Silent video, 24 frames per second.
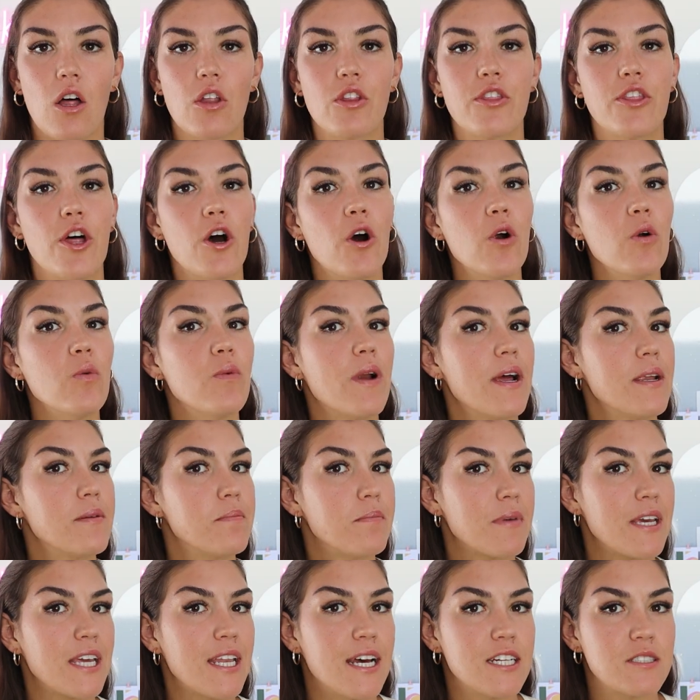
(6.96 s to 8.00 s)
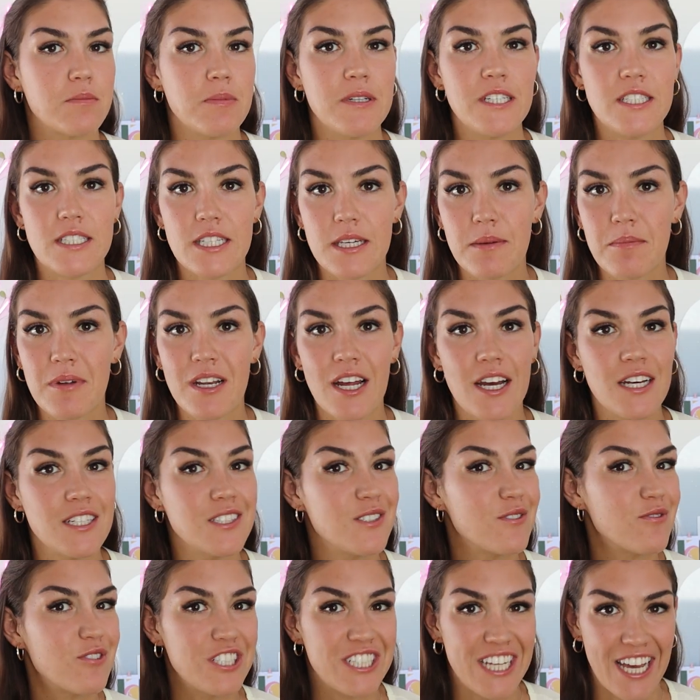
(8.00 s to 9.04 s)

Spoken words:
Although red meat has been demonized for